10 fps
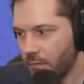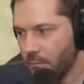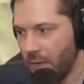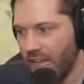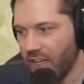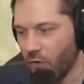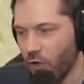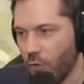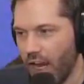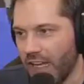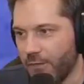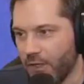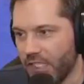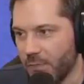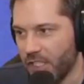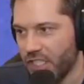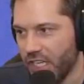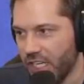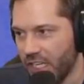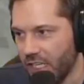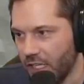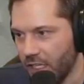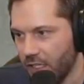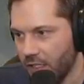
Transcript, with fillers: Man All or right. rat versus machine. Ooh,